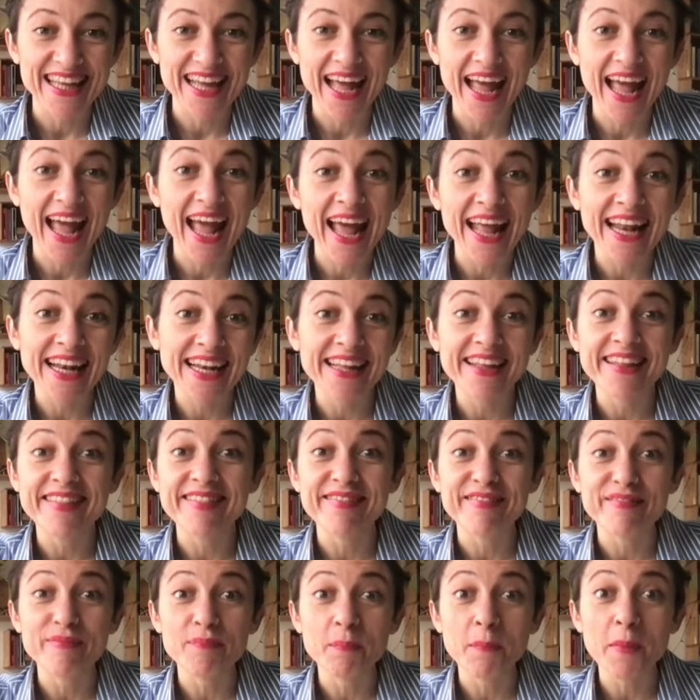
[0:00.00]
and
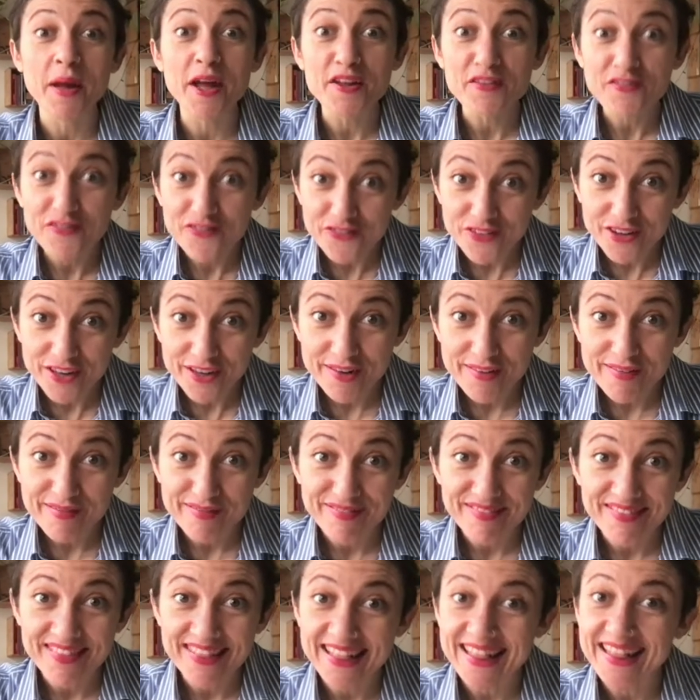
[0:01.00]
it's my first
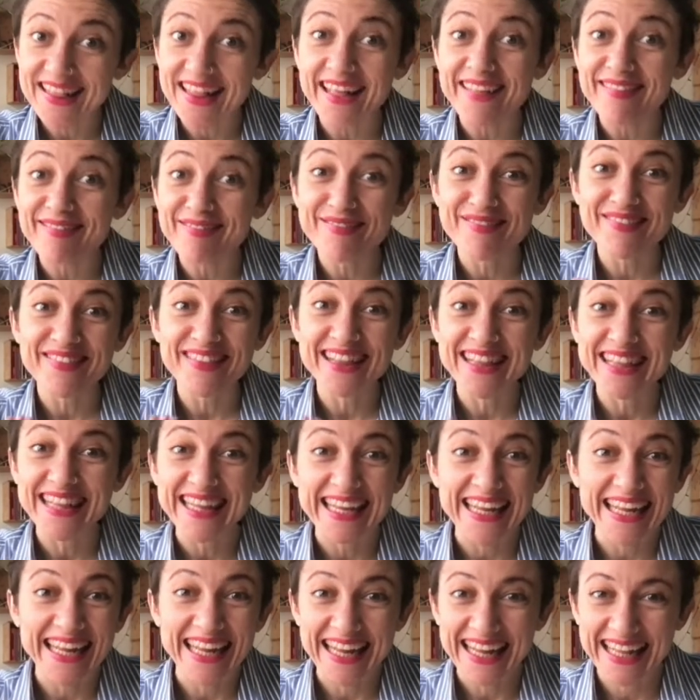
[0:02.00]
test
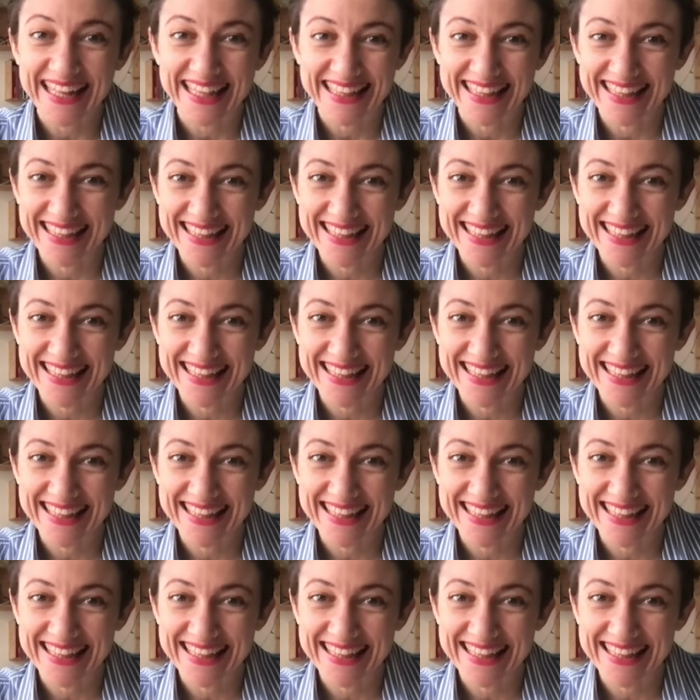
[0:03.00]
knit.